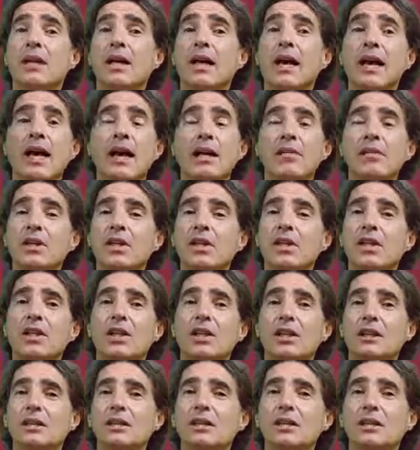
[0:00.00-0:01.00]
having
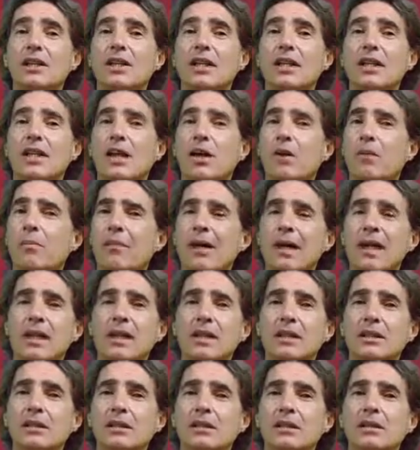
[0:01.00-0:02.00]
God in our
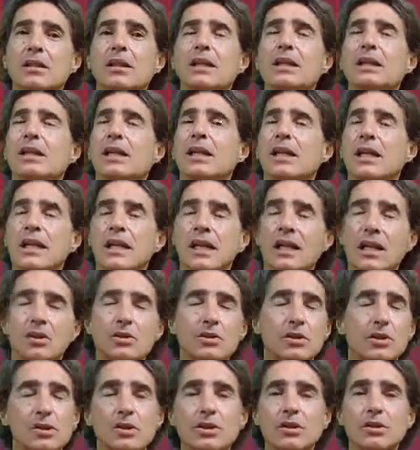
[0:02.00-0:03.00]
mind, in our
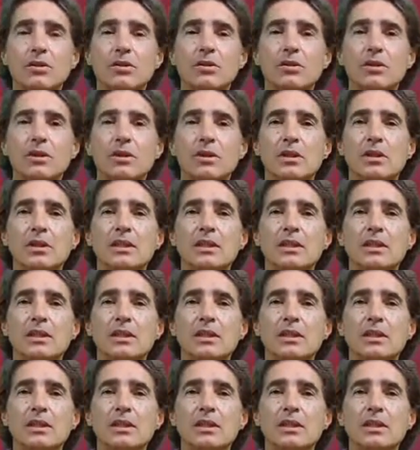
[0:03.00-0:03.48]
soul,